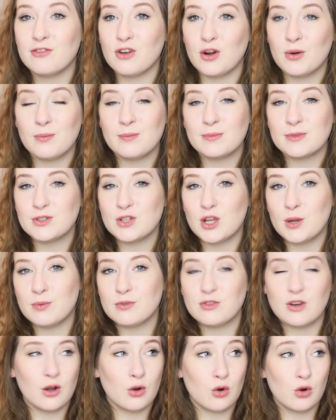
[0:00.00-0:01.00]
from
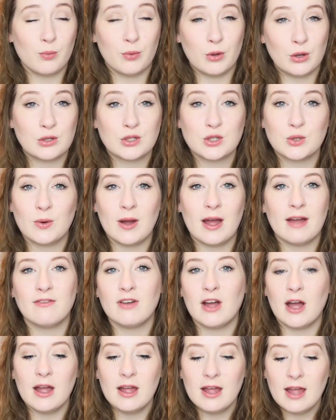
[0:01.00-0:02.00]
Superdrug or Boots or
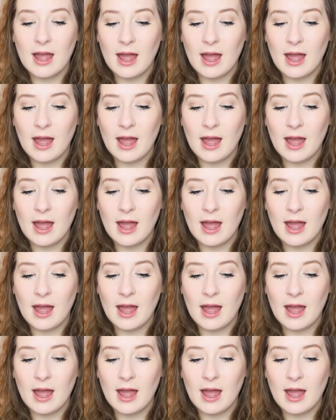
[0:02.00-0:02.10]
whatever.